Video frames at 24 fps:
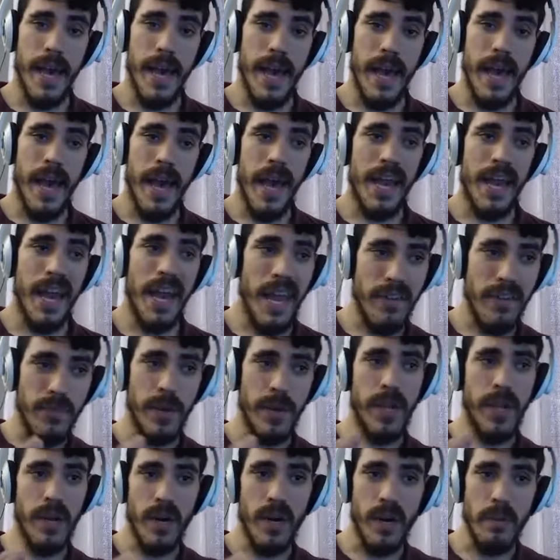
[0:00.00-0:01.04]
at every
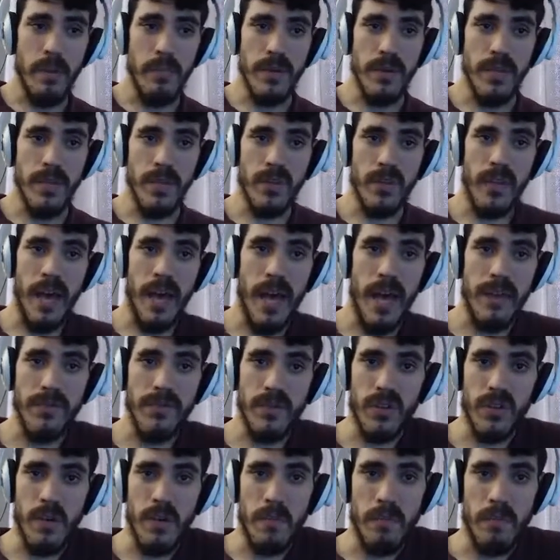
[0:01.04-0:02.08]
hub you'll have
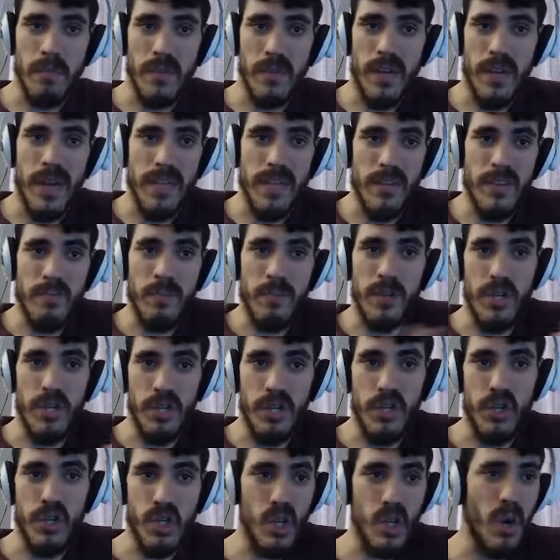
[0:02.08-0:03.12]
some kind of
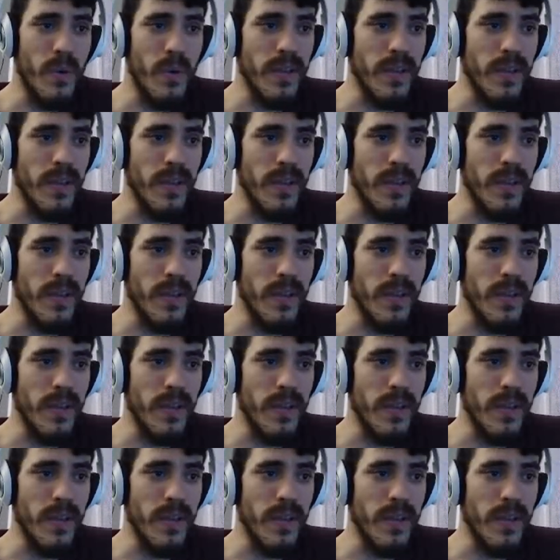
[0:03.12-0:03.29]
production going.